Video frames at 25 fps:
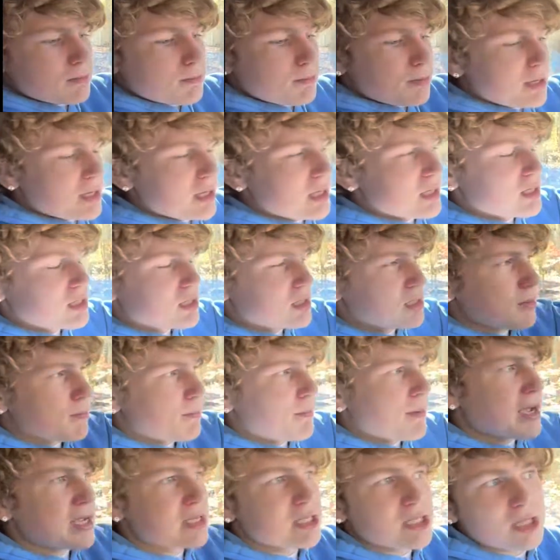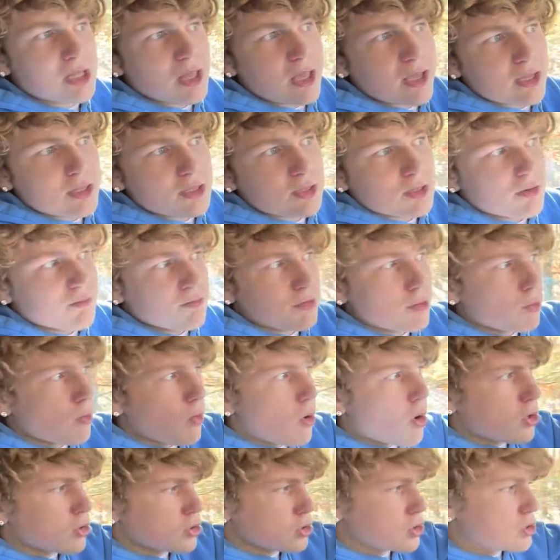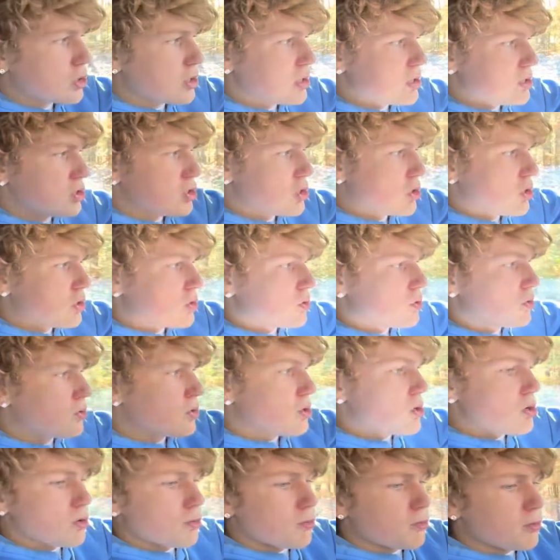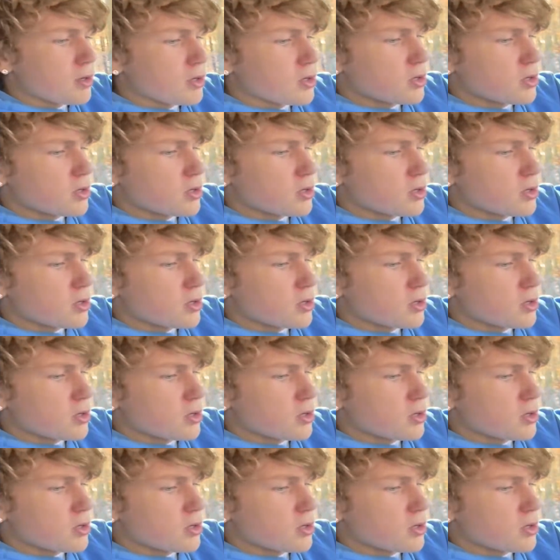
piece by Slater of the Wall Street Journal, we are